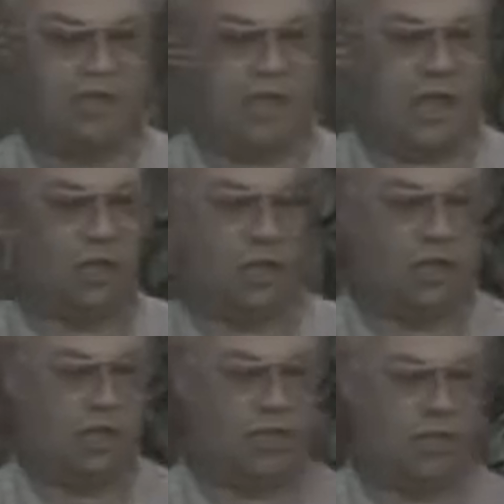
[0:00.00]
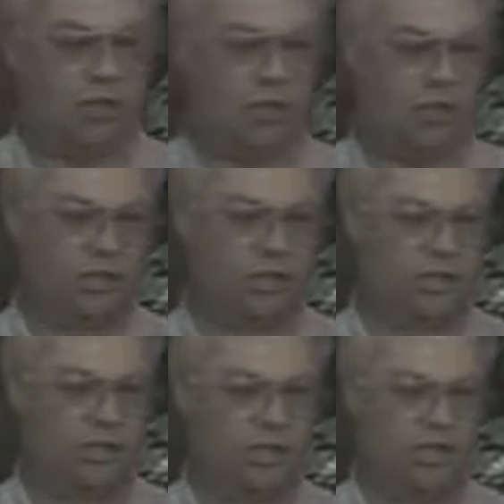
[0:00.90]
language?
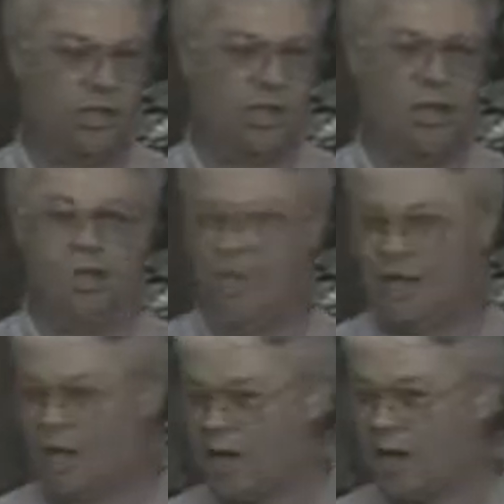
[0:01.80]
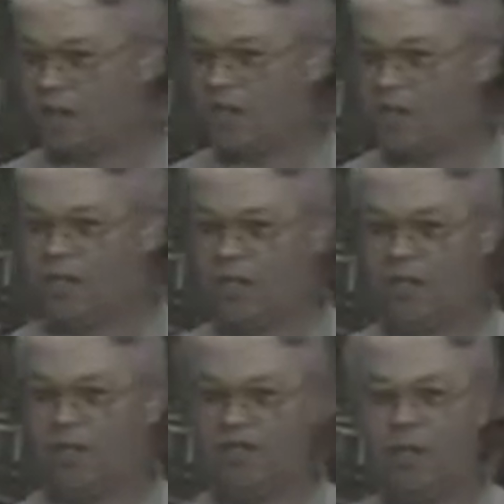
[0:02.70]
Yeah, I understand the
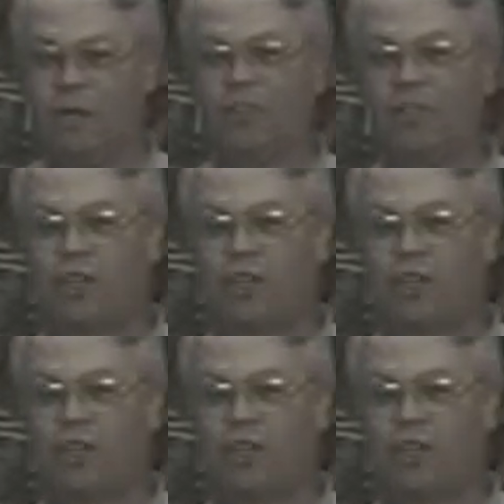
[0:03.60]
English language.